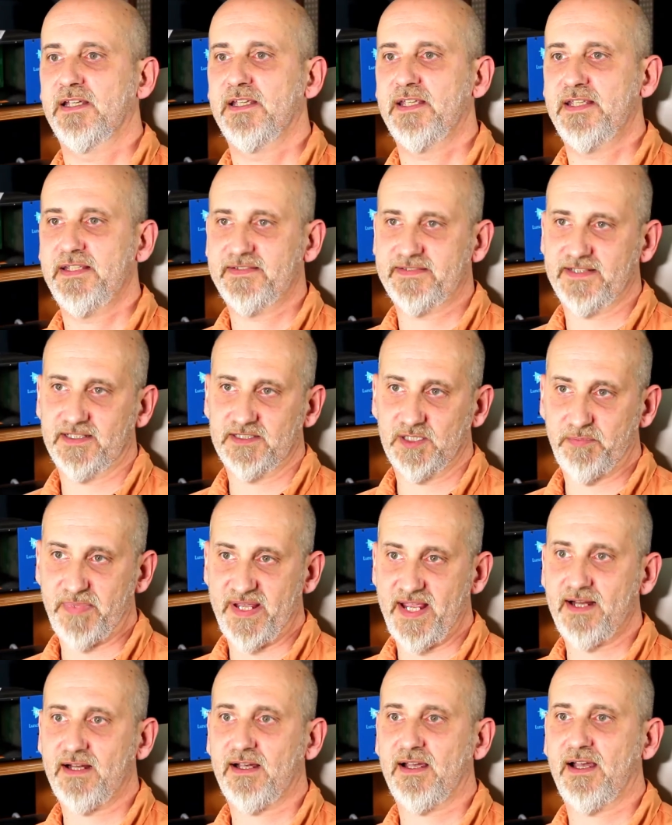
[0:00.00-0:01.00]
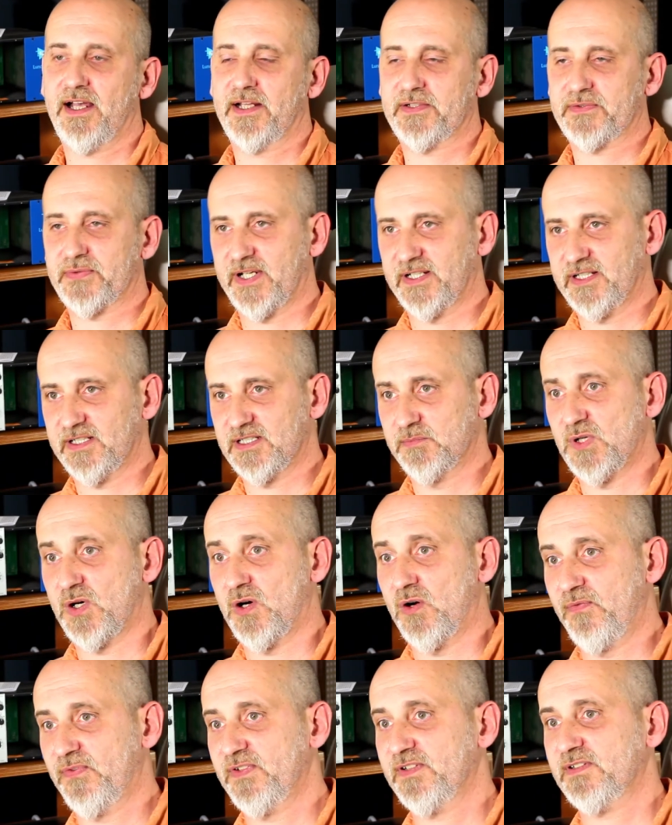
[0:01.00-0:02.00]
He sent it back, I tried it in my
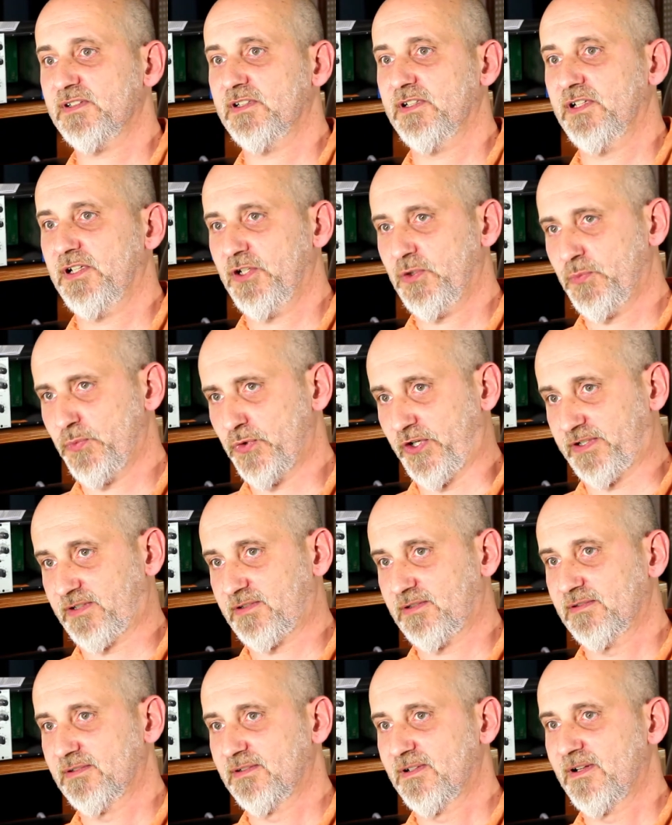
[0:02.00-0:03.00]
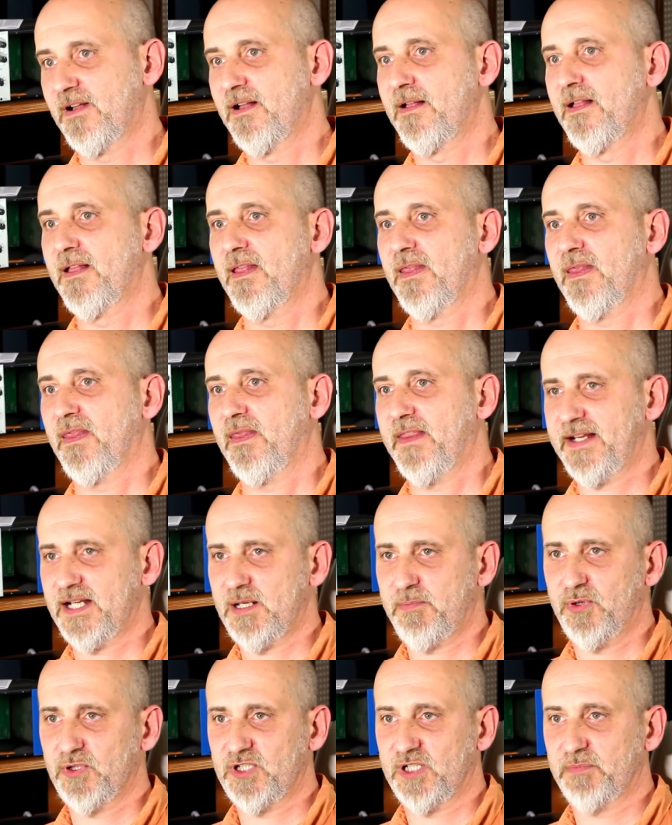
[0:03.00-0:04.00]
office, it worked. Then
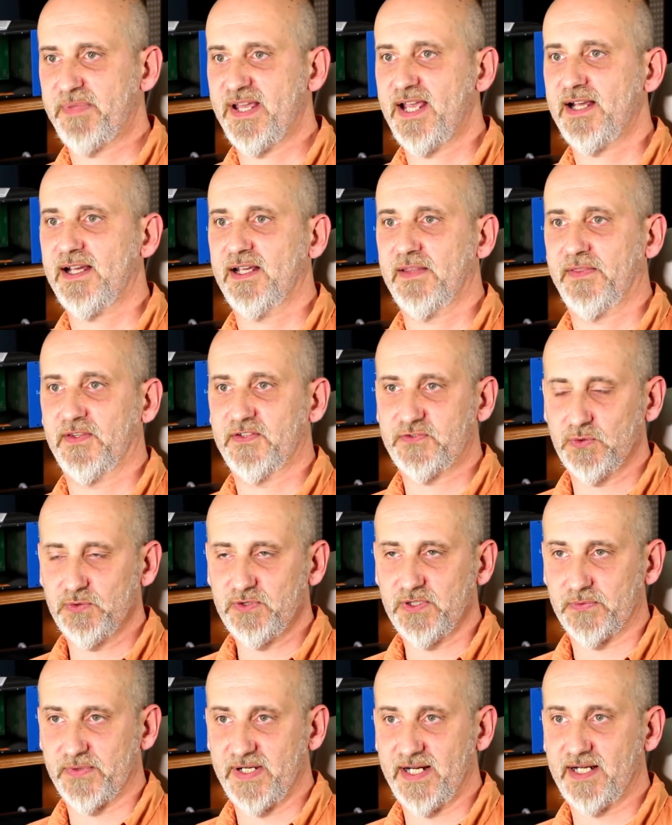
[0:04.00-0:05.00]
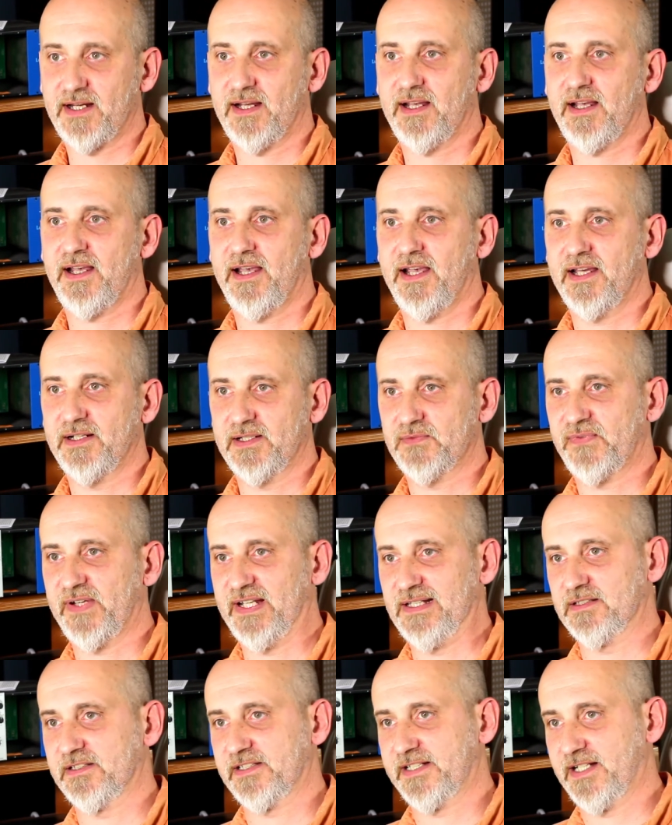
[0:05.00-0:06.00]
I put it back in the studio rack and it
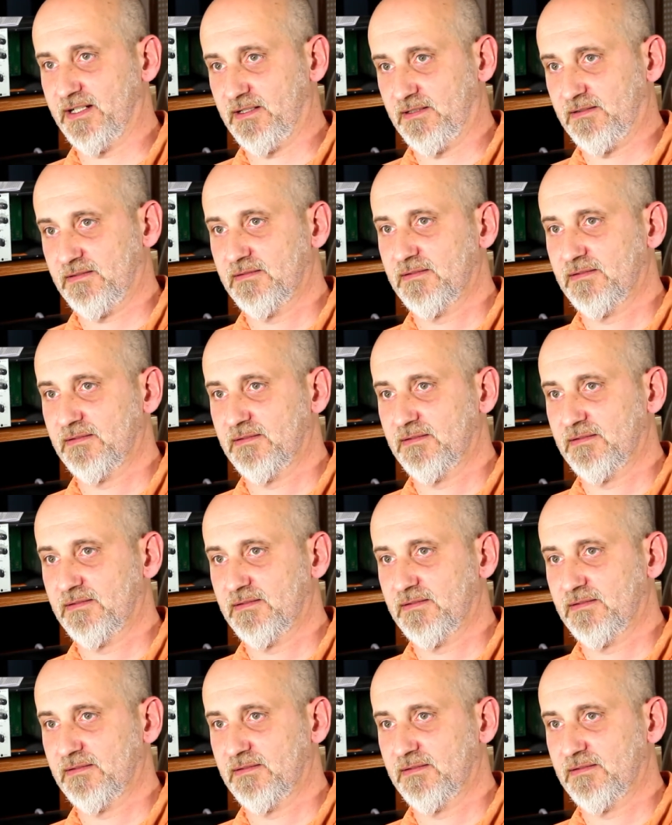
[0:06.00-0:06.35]
failed again.